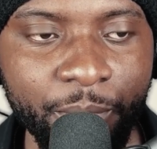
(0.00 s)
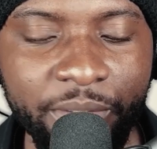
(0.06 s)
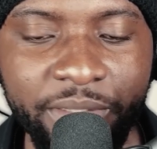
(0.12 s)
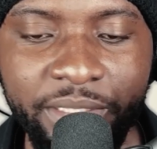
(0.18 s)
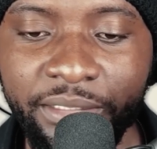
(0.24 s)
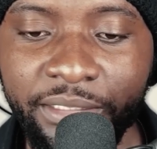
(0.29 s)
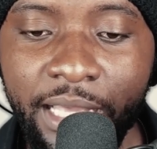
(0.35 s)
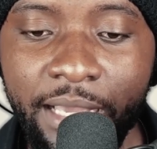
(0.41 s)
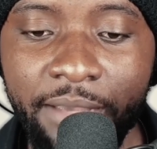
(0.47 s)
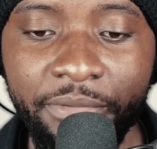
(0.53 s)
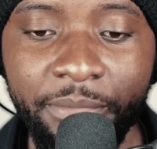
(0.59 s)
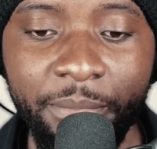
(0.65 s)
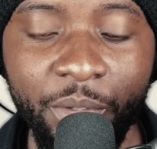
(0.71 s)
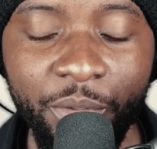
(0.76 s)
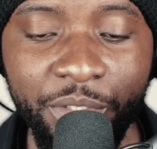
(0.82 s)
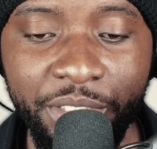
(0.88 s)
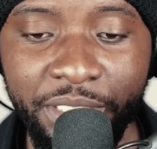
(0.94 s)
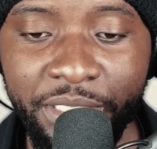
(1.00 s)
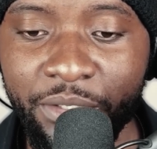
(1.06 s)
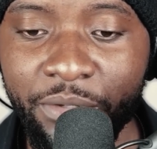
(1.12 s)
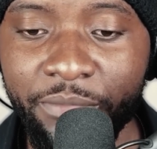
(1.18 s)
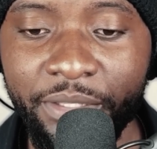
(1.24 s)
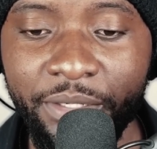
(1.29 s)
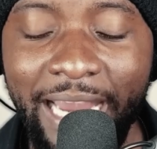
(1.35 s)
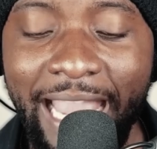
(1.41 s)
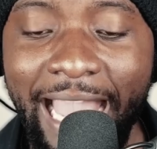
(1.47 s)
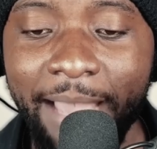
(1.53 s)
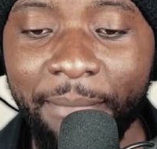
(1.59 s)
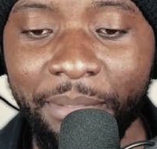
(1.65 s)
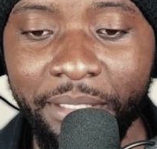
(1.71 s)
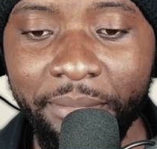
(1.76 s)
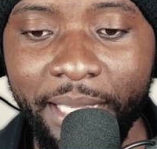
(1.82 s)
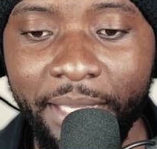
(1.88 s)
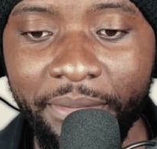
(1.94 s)
With the love emoji, she's over there
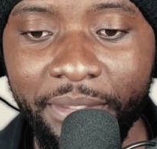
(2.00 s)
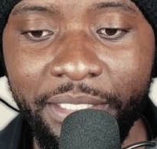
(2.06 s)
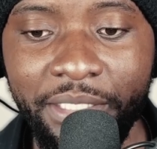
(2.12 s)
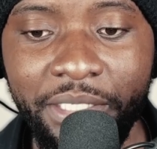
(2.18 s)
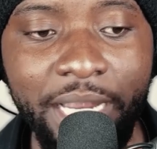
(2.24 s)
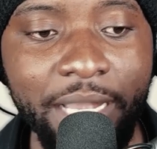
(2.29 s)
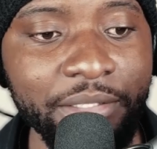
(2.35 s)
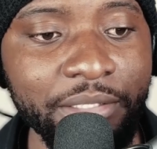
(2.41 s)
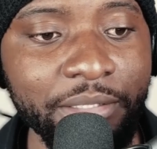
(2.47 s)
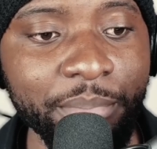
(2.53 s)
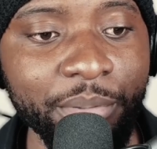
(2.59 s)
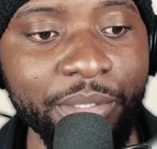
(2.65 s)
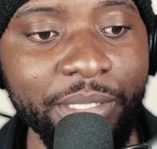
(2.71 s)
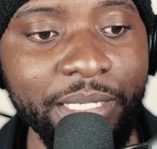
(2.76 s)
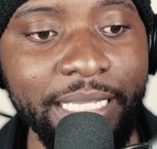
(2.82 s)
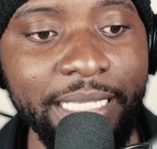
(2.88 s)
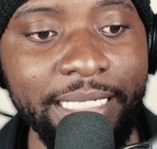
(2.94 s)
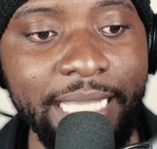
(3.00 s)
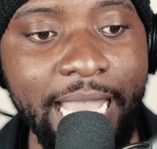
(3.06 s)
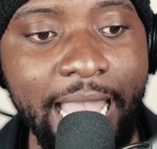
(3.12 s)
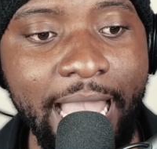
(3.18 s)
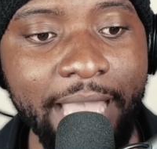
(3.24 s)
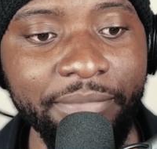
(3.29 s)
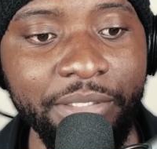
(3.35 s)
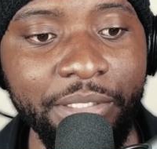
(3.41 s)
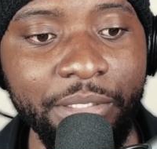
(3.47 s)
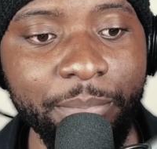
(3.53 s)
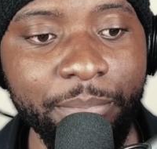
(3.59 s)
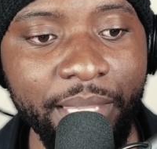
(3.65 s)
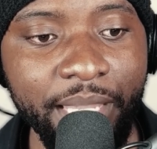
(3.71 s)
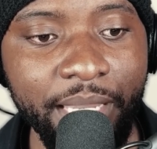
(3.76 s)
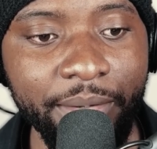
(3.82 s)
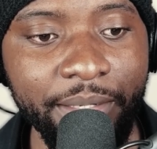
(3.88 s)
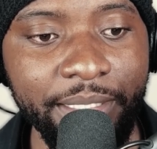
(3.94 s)
happy about this. Child support and have to
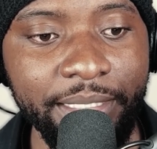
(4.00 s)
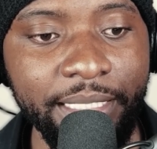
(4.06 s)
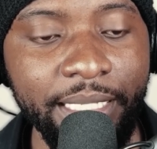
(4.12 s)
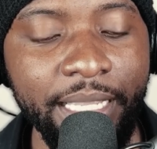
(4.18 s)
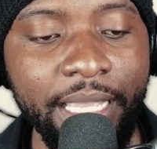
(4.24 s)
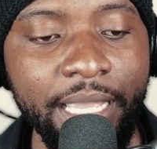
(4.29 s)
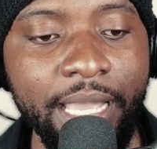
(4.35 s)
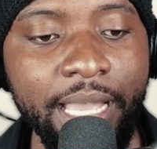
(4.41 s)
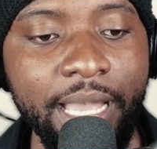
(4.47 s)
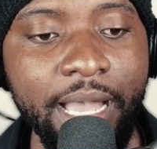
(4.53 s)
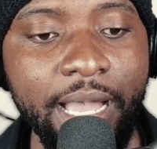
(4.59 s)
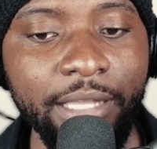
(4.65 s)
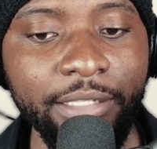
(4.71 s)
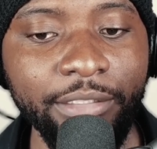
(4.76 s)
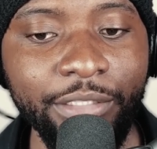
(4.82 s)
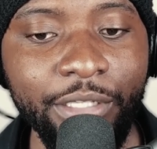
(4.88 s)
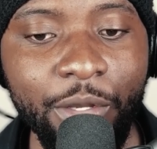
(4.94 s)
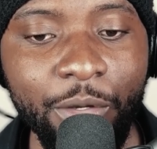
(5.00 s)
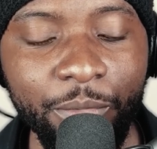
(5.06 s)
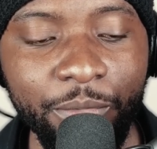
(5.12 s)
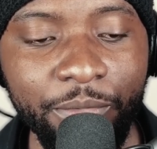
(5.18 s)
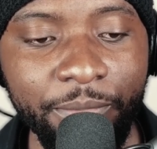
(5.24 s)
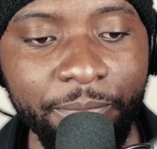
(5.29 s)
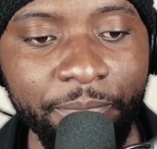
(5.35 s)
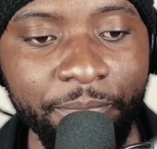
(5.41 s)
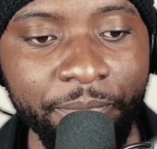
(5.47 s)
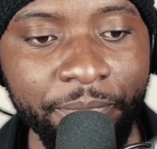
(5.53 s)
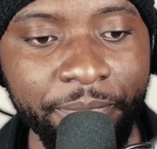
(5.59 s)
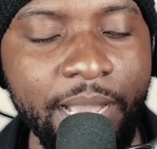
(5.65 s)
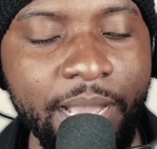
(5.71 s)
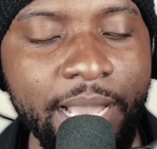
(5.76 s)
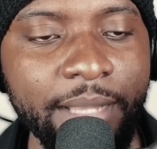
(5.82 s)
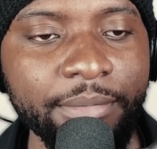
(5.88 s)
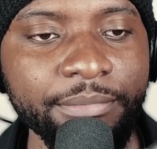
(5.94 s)
parent alone.
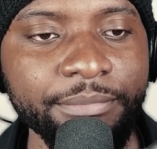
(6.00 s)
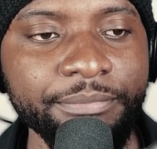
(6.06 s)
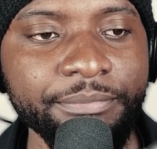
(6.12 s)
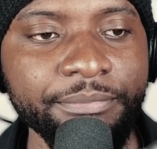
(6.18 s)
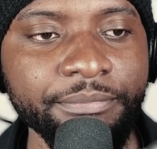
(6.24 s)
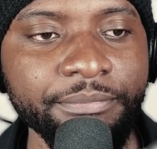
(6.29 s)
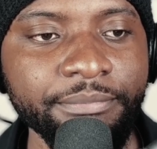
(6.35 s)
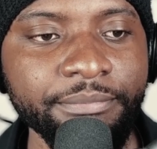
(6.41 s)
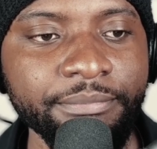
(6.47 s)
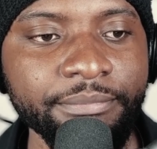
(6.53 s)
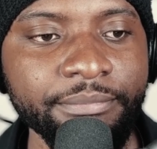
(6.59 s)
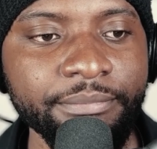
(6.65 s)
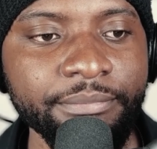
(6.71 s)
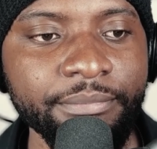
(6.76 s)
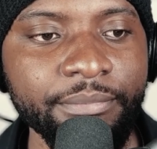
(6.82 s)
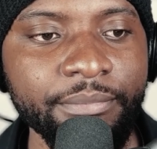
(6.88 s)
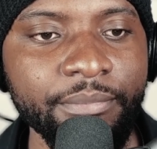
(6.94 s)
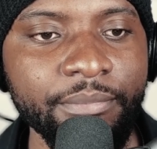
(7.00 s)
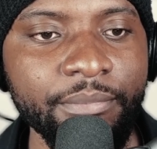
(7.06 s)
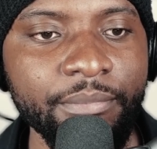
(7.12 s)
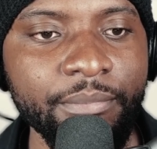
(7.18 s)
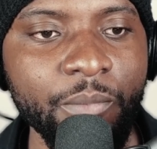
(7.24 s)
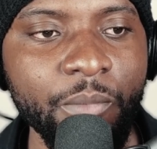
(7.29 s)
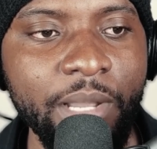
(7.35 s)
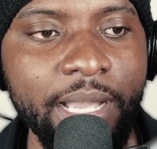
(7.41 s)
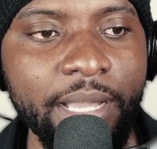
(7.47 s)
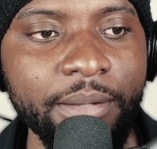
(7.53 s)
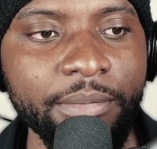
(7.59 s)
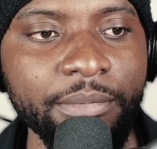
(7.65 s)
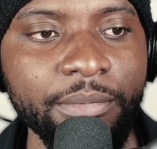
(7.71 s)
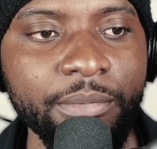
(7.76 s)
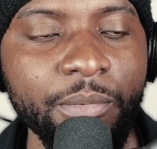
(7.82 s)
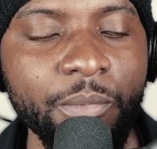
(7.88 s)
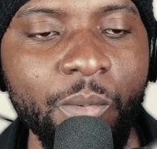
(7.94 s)
Wow.
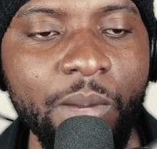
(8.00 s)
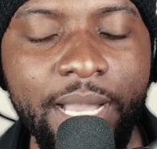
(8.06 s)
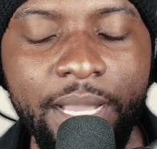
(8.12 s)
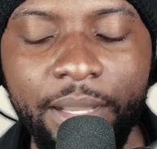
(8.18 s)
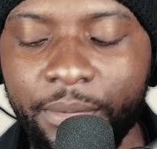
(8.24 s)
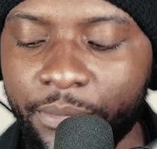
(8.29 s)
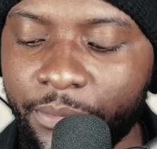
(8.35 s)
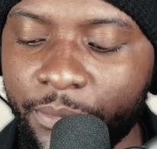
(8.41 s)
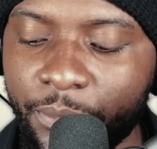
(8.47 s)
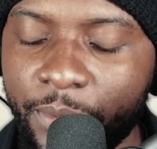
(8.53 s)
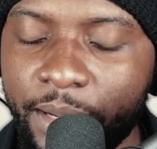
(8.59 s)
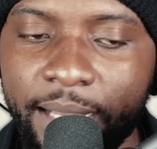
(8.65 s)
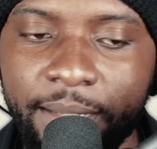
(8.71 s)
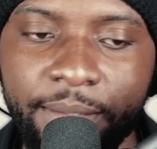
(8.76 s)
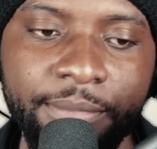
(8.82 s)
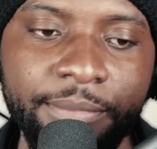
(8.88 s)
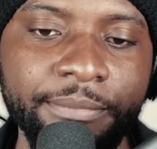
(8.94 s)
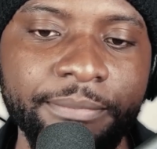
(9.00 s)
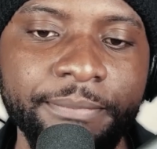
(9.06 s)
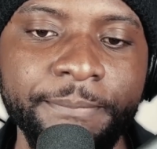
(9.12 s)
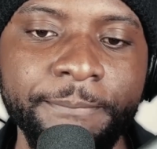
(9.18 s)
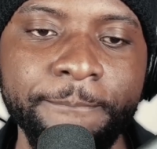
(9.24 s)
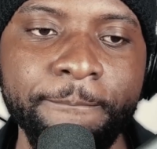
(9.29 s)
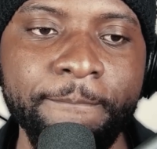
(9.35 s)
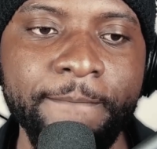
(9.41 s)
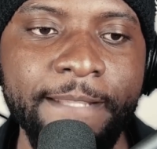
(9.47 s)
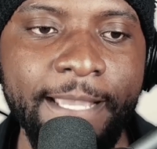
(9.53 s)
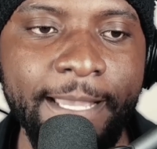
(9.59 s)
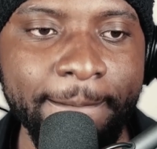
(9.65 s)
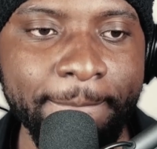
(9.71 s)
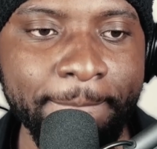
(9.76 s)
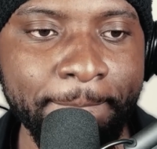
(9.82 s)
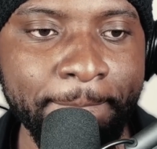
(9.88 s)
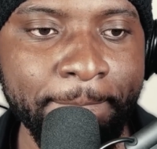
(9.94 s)
Wow. Wow. Wow.
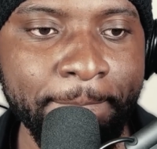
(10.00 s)
Yeah.